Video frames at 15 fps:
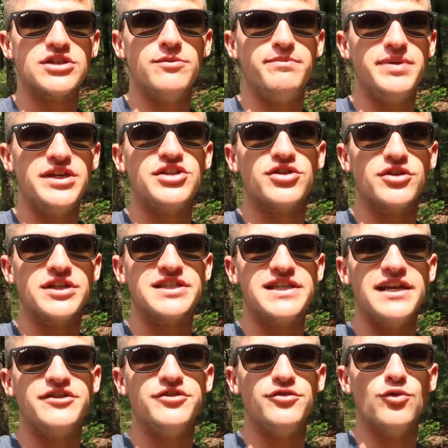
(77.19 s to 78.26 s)
So be sure to
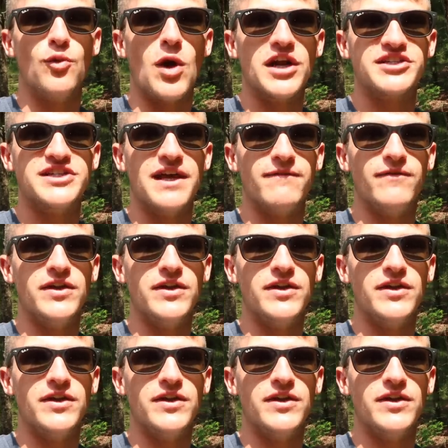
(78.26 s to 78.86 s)
stay tuned to watch that